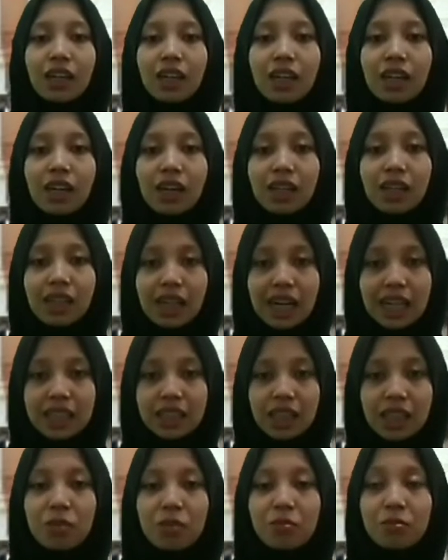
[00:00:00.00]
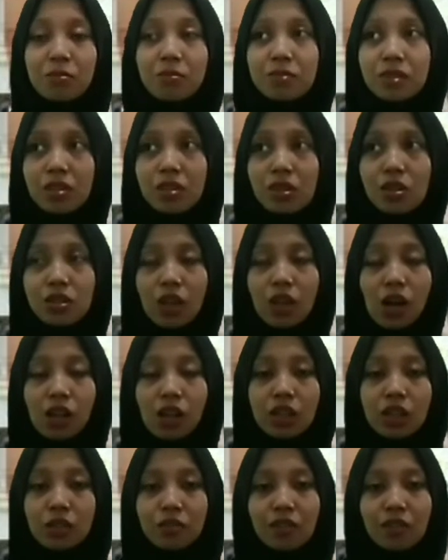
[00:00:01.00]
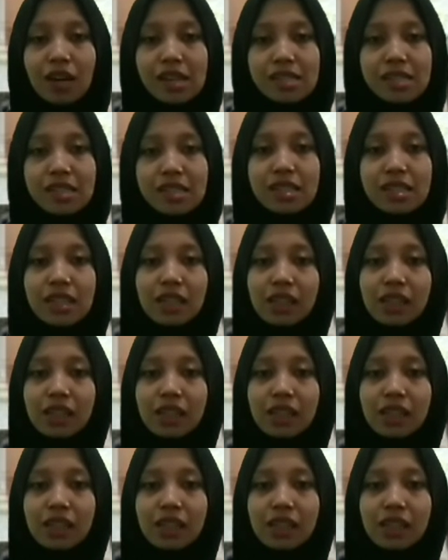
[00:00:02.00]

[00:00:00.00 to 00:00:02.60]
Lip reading: Alright, because all of us